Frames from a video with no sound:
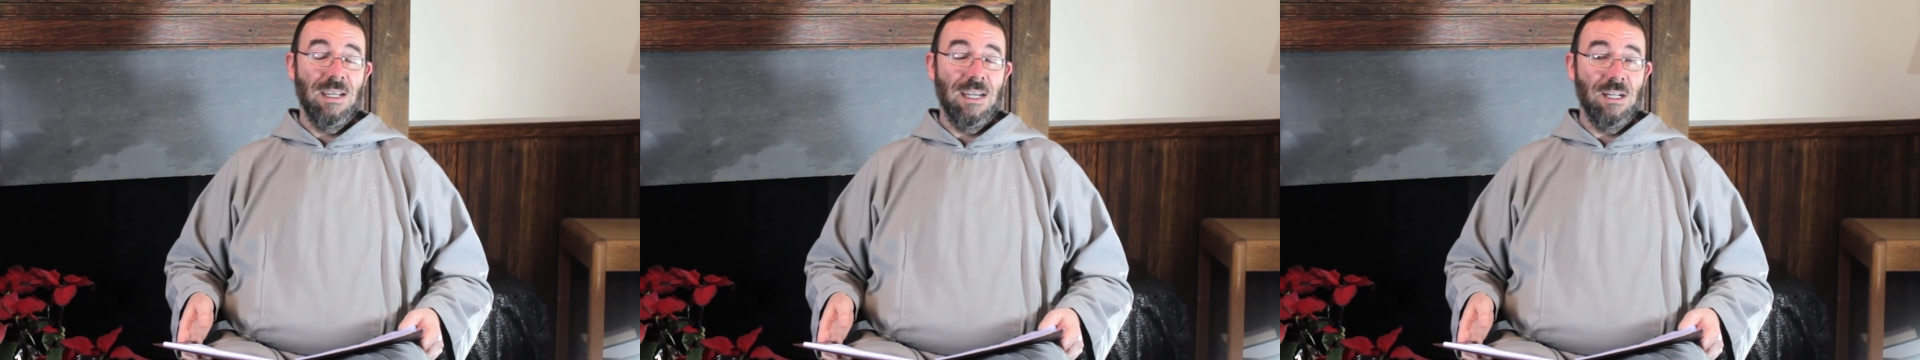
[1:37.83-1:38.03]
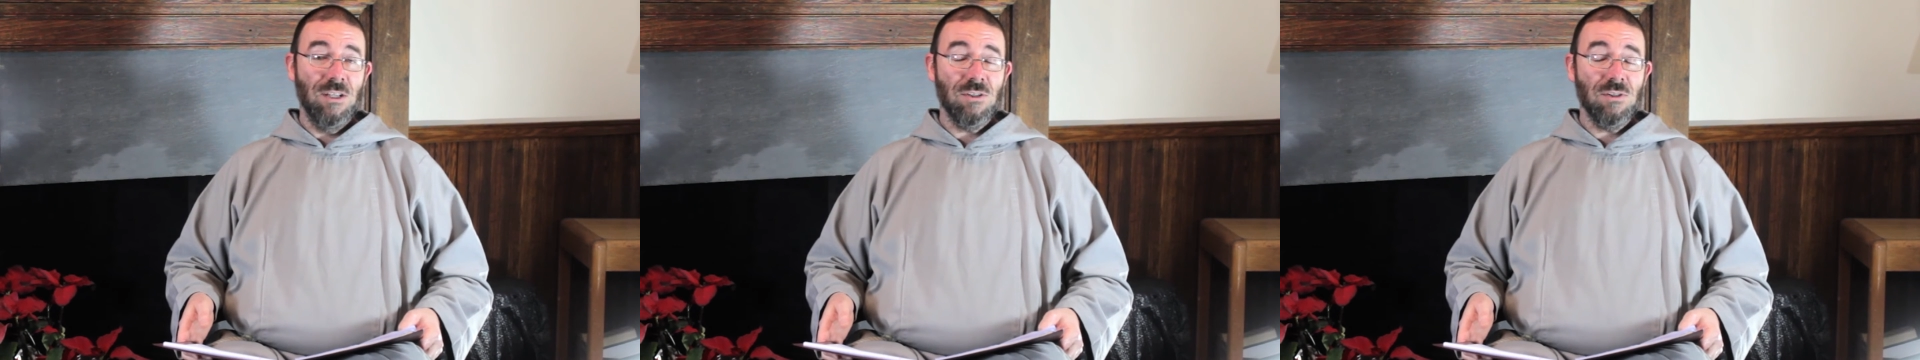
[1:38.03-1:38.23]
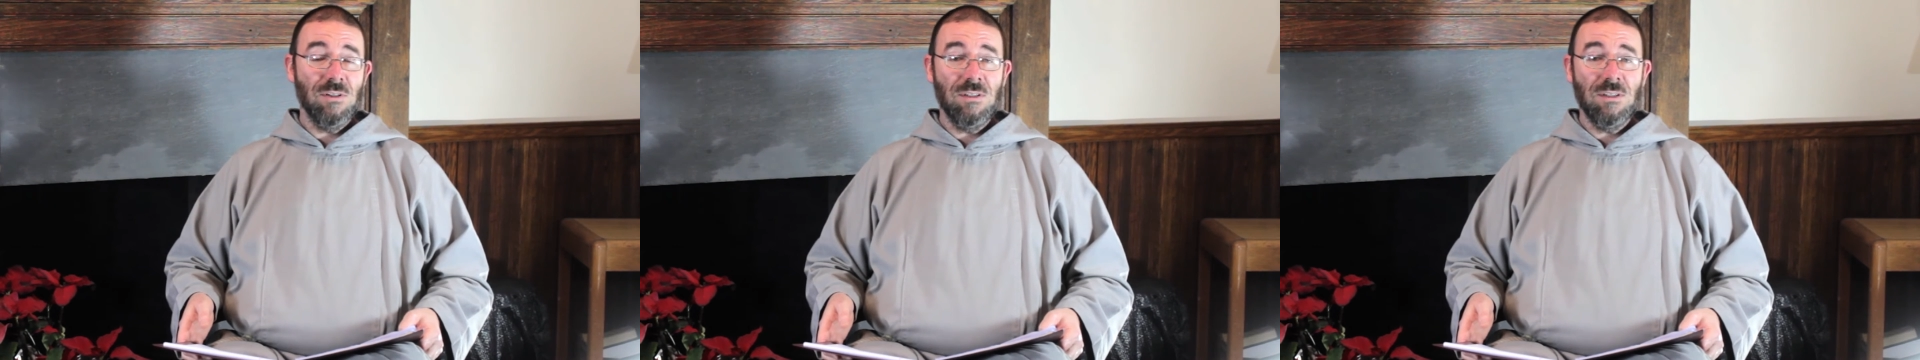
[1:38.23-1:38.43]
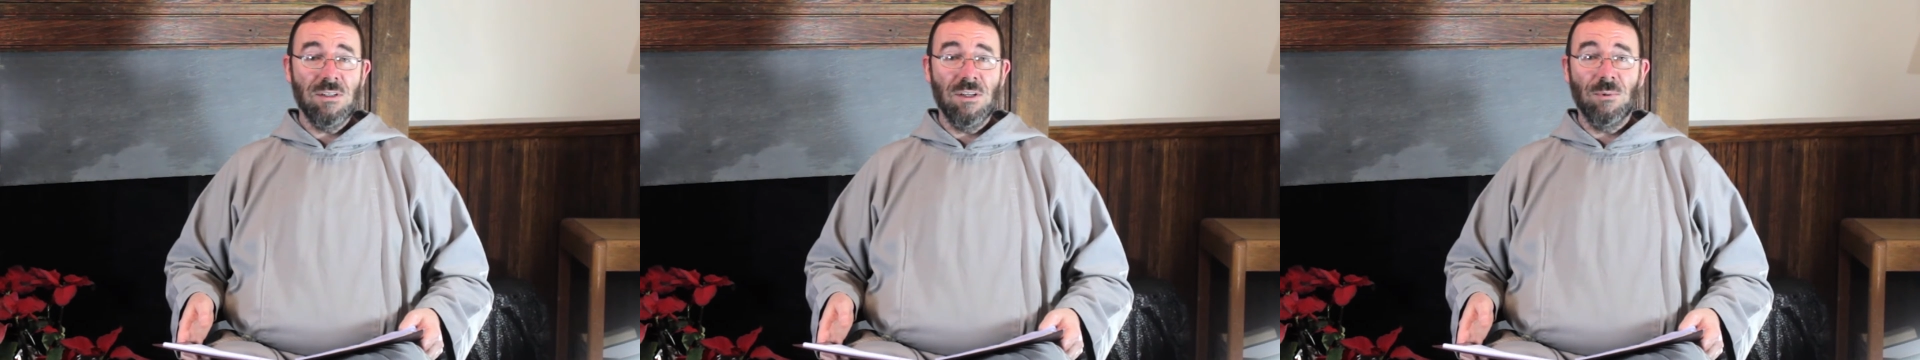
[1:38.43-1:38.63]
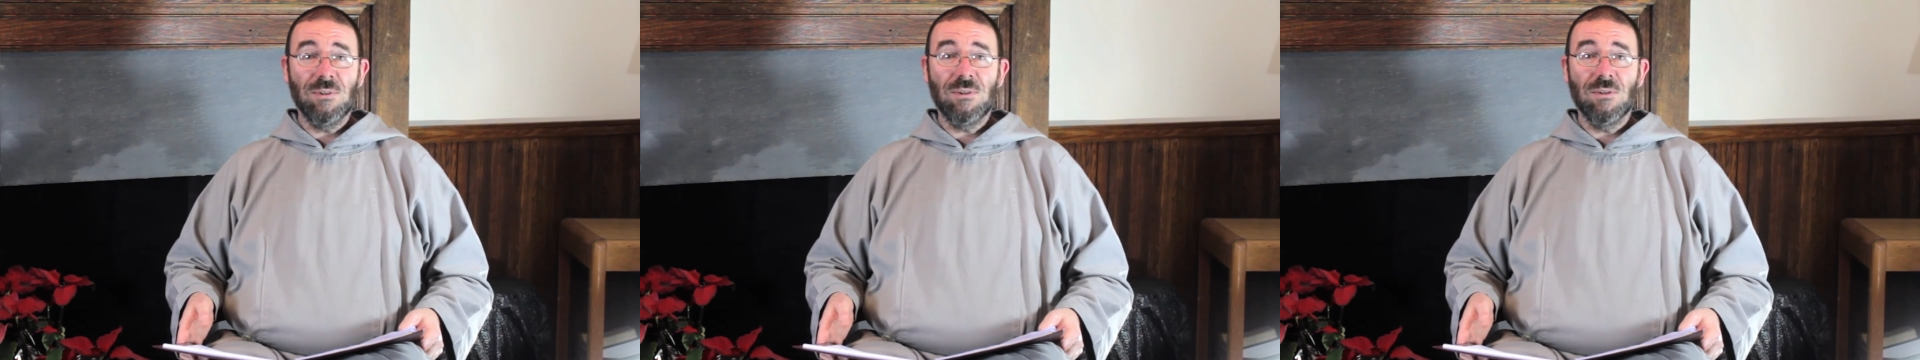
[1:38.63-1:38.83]
And it's good to
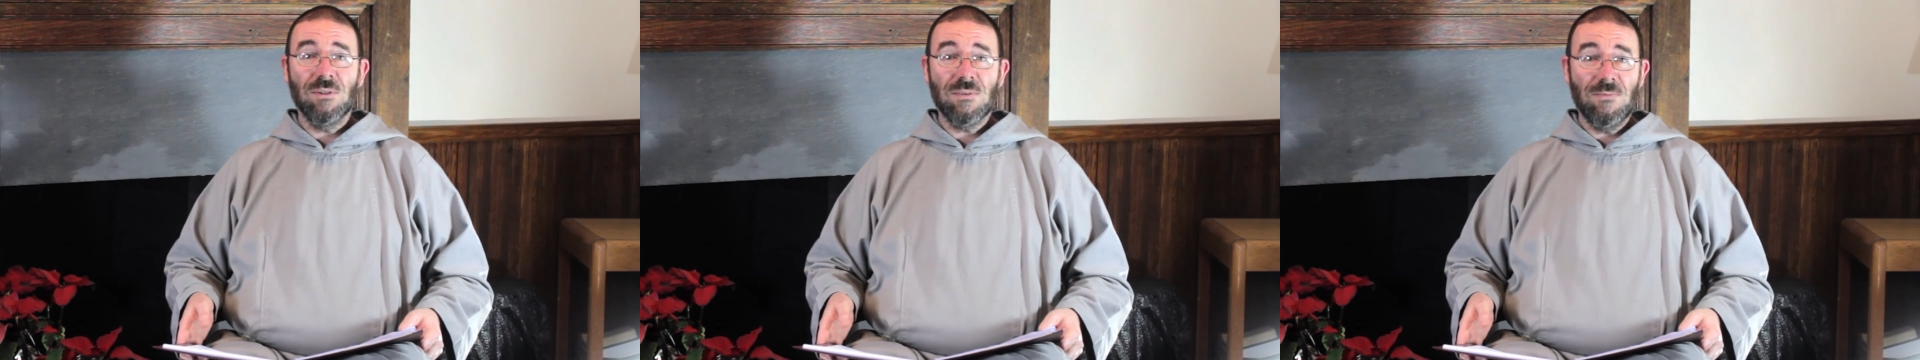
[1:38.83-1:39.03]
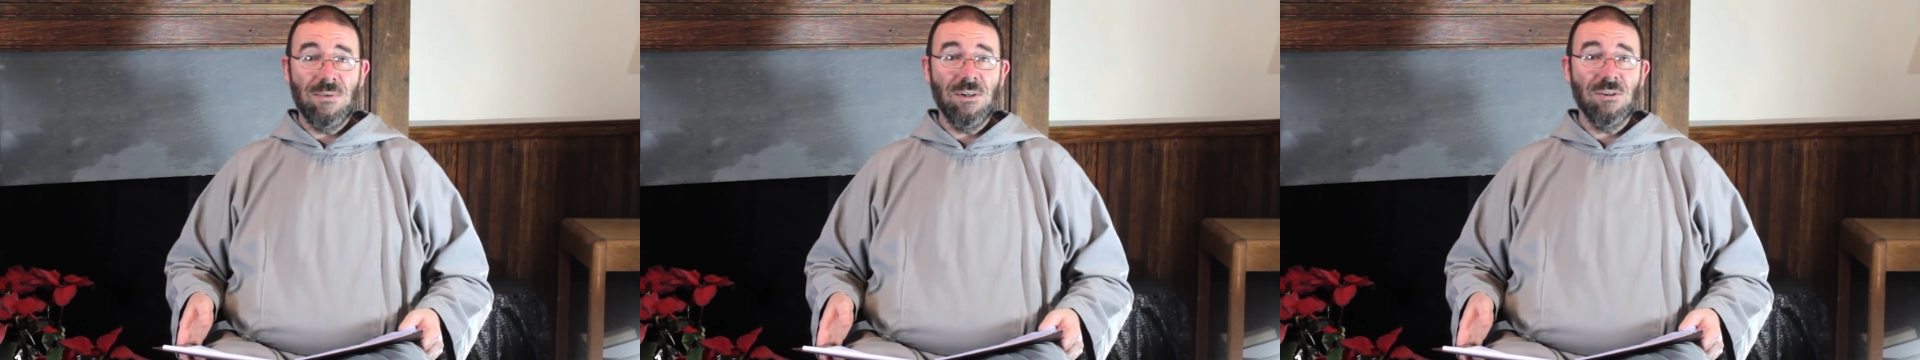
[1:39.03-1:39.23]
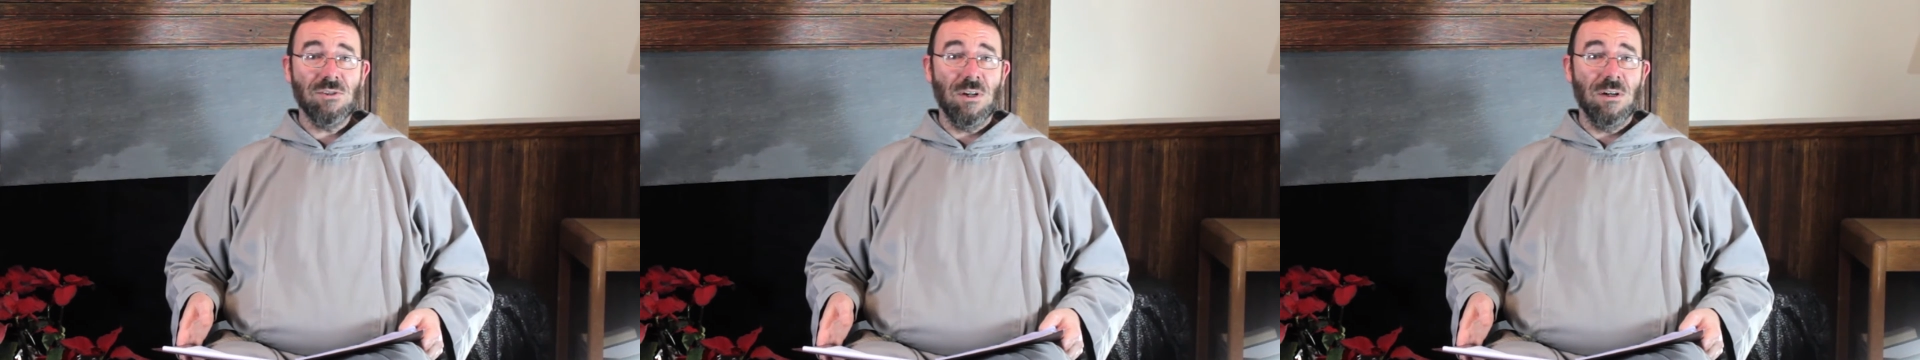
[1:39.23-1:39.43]
know what those fears